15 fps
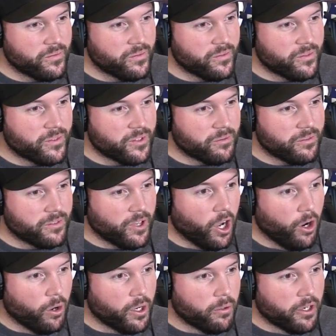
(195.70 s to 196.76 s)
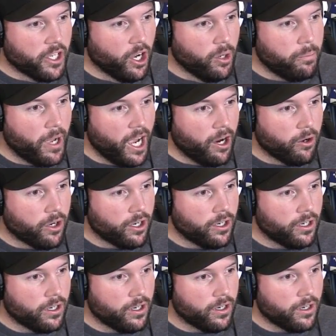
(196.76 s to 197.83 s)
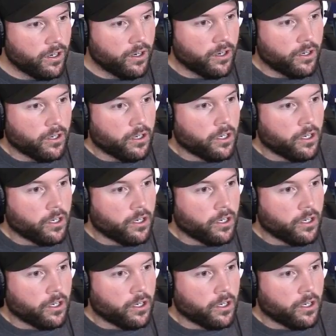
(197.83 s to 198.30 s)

Put them behind. Oh, here we go. Power. Their back foot